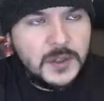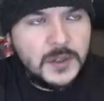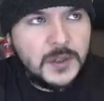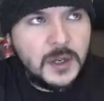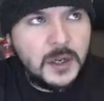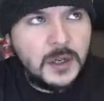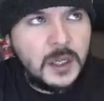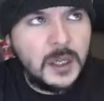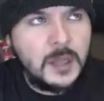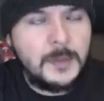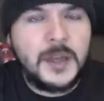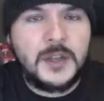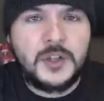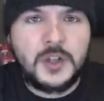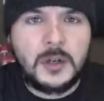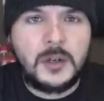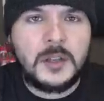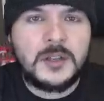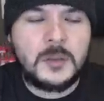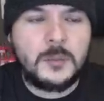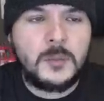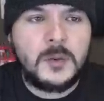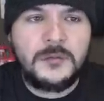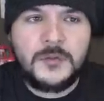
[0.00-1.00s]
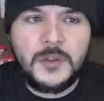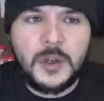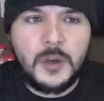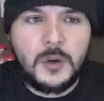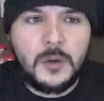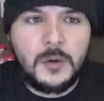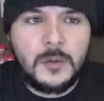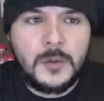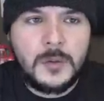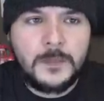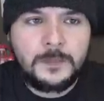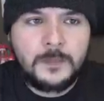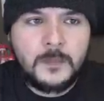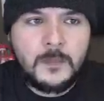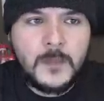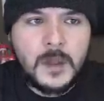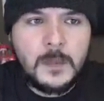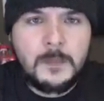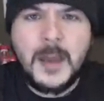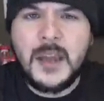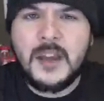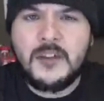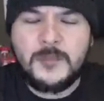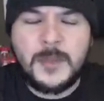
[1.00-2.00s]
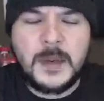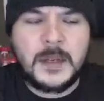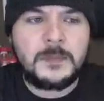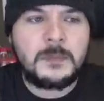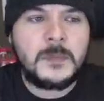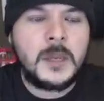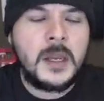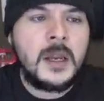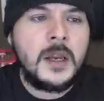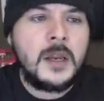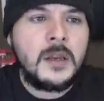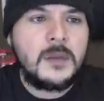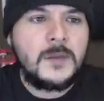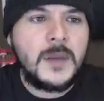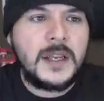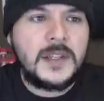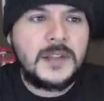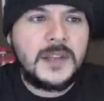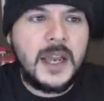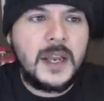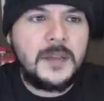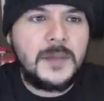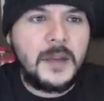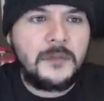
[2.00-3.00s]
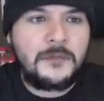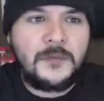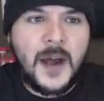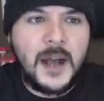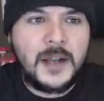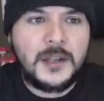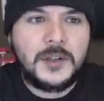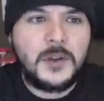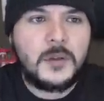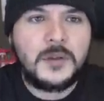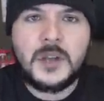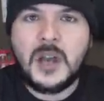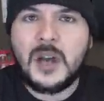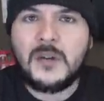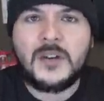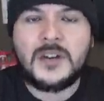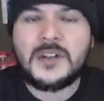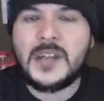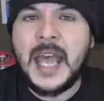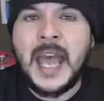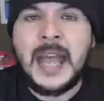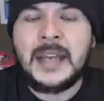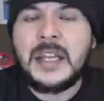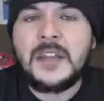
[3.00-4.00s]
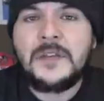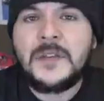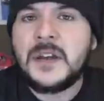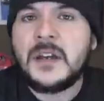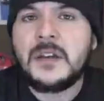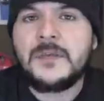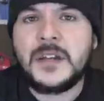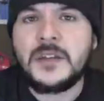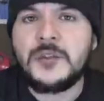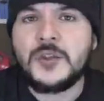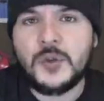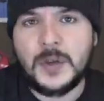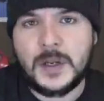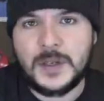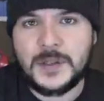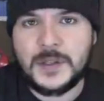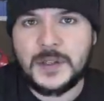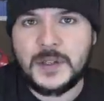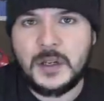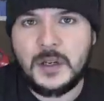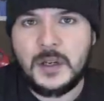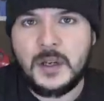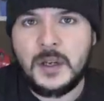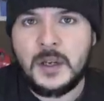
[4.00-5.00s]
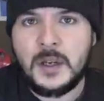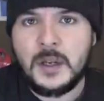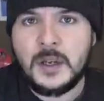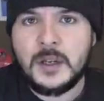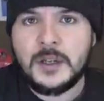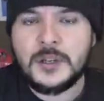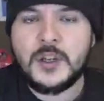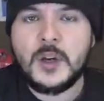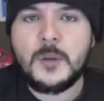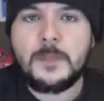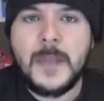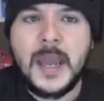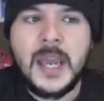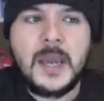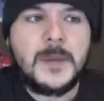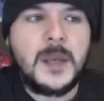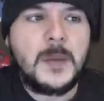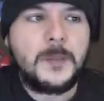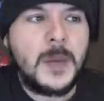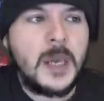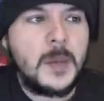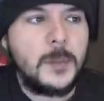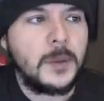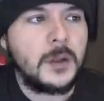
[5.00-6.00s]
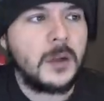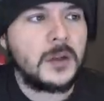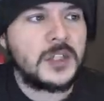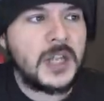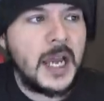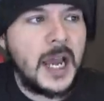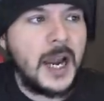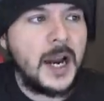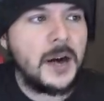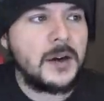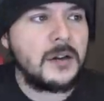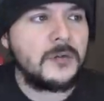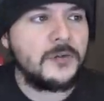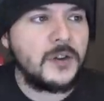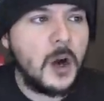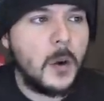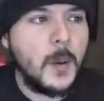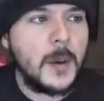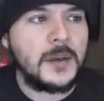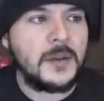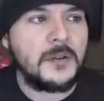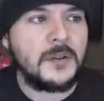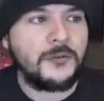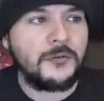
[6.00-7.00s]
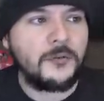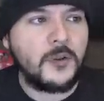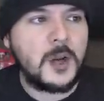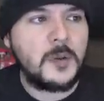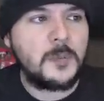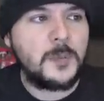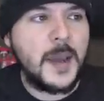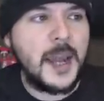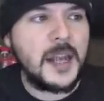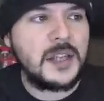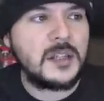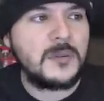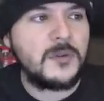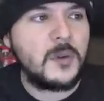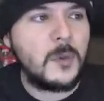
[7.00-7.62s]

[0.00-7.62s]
Columbia Journalism Review, may have been, they said that Fox News covers anything of interest. So maybe people are tired of going to the front page of a